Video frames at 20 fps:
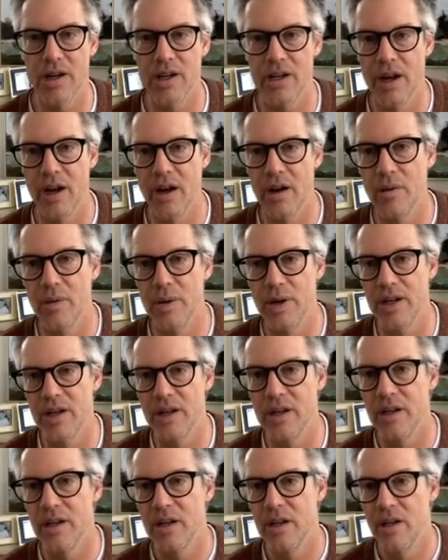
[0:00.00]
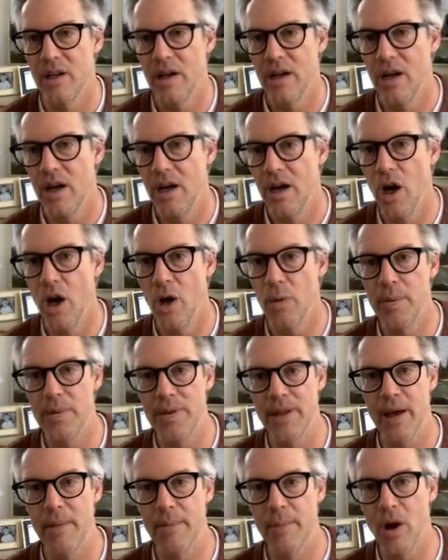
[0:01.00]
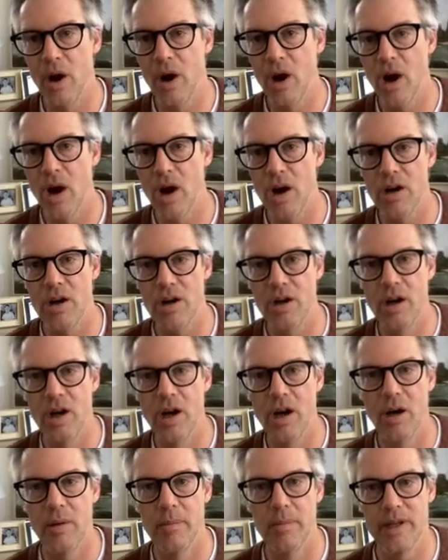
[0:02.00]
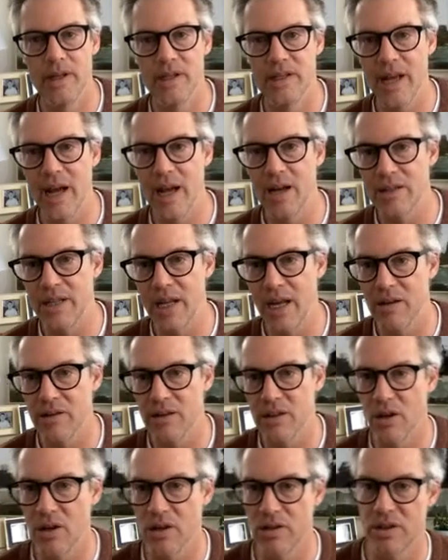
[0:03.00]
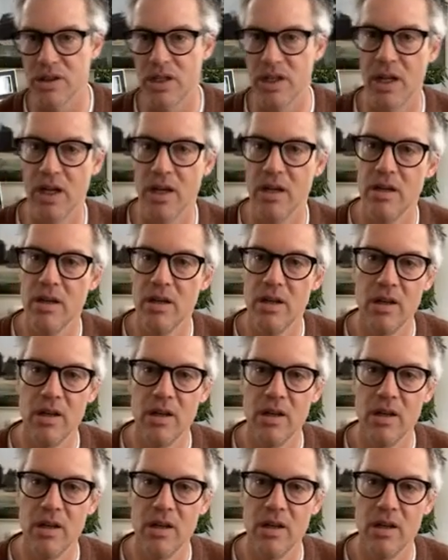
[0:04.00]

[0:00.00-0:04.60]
You know, we had opened that bar in downtown Tulsa,